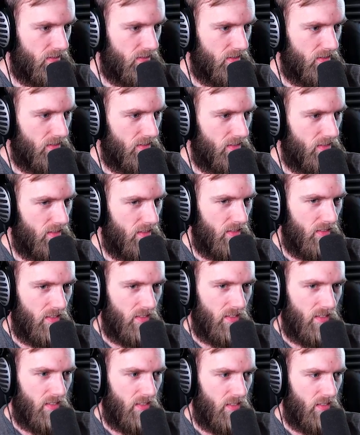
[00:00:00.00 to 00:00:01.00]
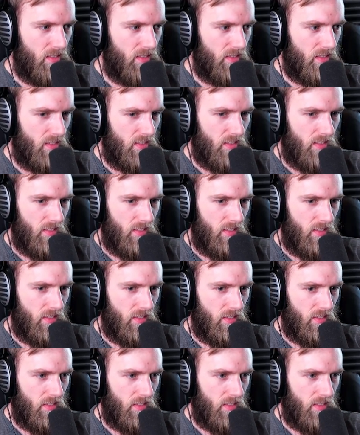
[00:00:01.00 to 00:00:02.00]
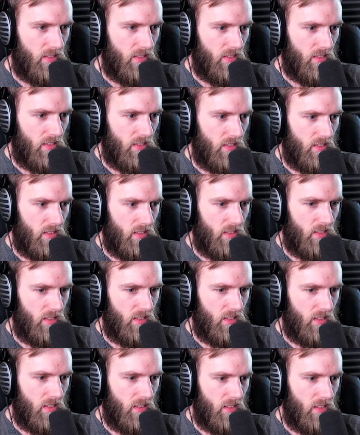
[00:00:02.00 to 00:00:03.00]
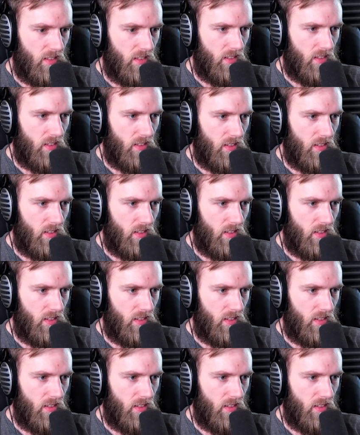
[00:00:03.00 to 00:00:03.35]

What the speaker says: No one is speaking in this clip.